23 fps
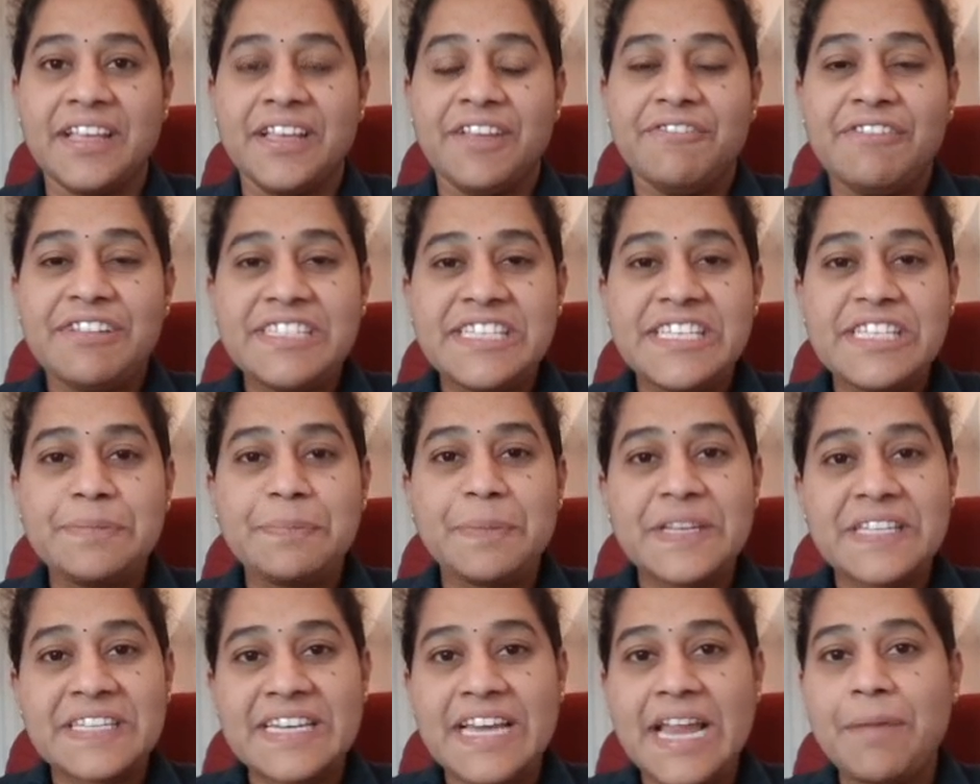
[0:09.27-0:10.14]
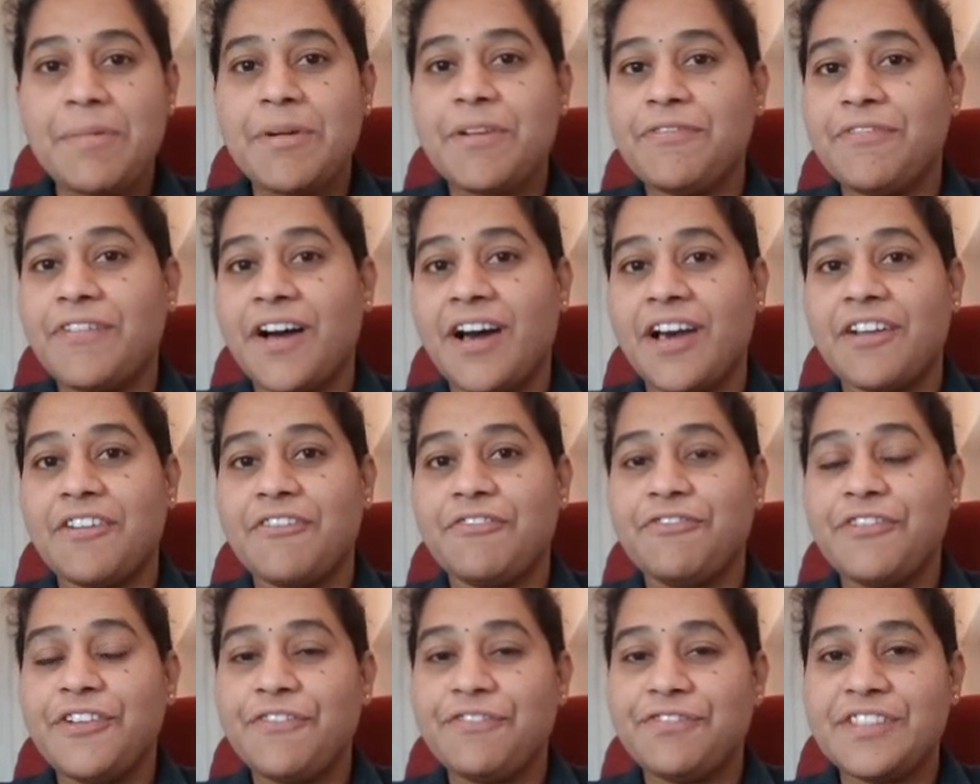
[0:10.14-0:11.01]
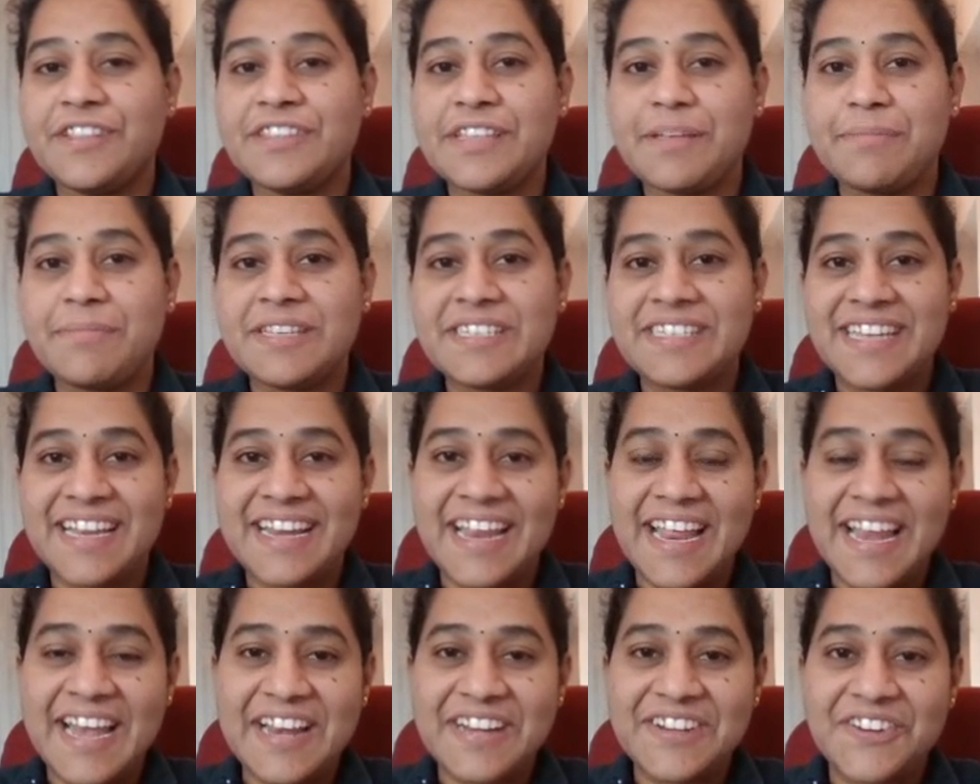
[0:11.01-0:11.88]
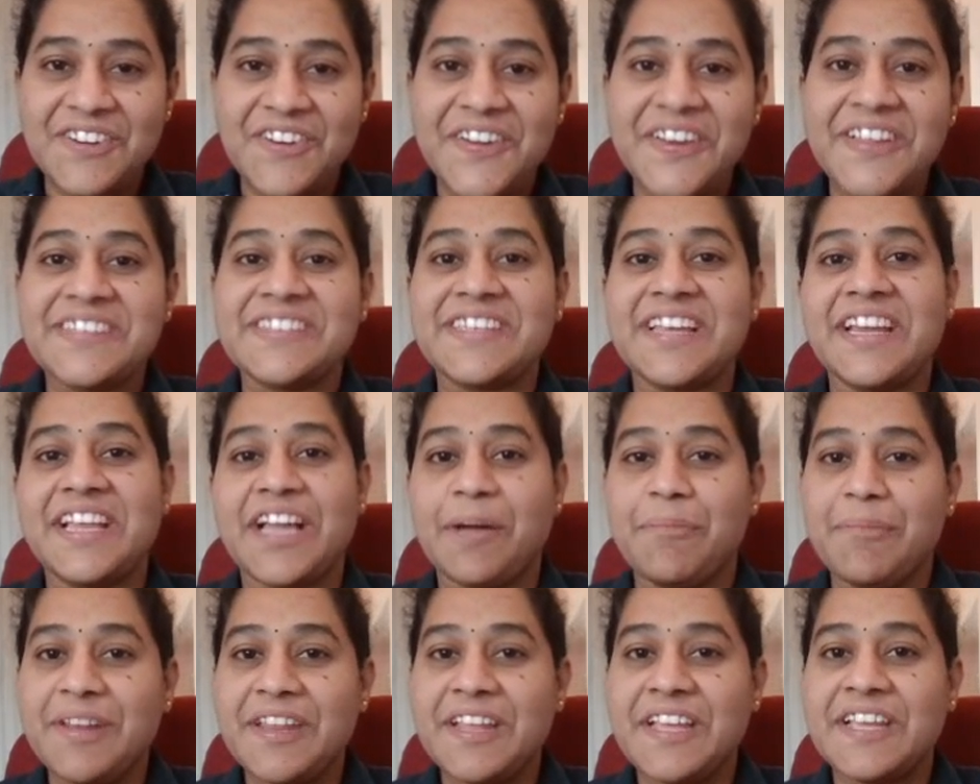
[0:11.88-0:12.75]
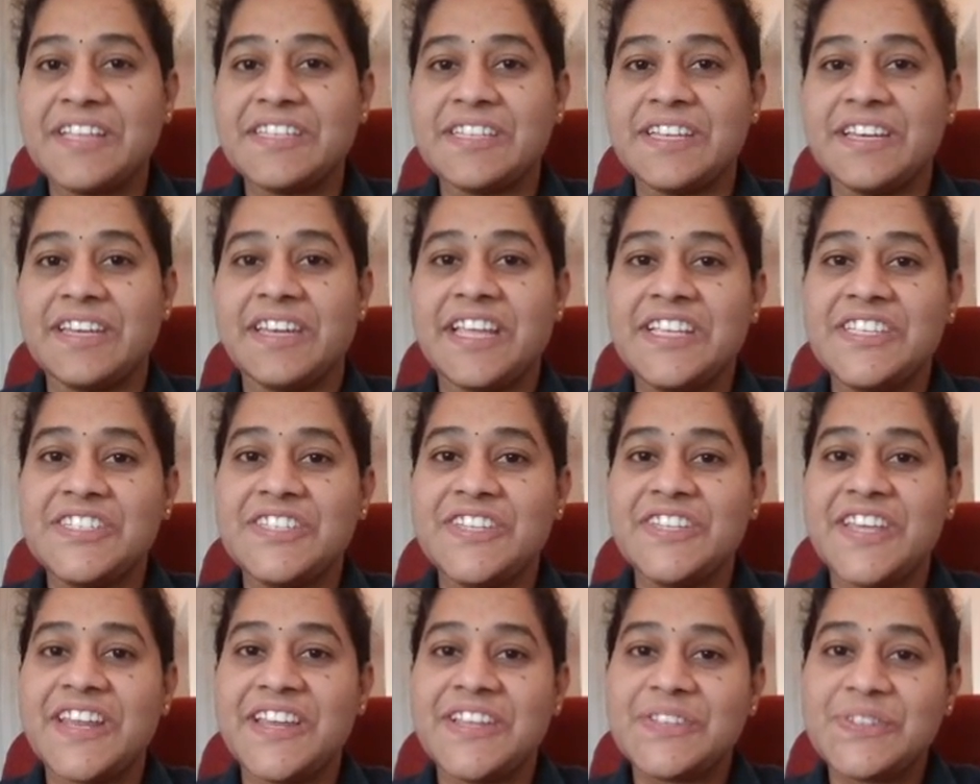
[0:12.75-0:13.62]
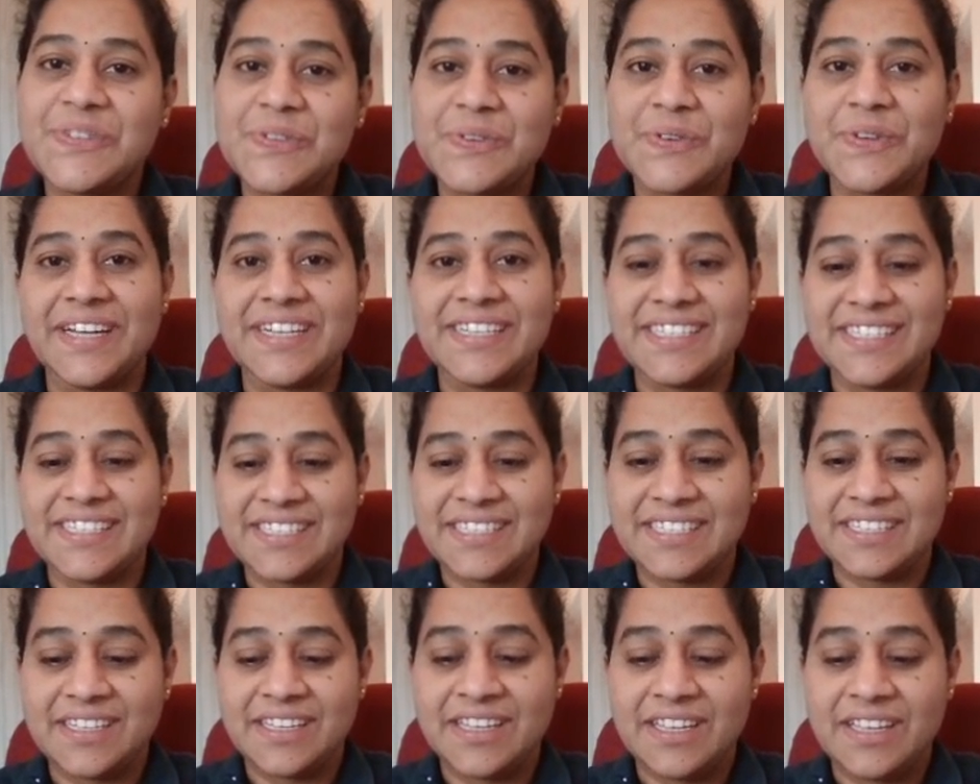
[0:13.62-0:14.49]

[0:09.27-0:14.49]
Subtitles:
which is prescribed for 5th semester electronics and communication engineering students.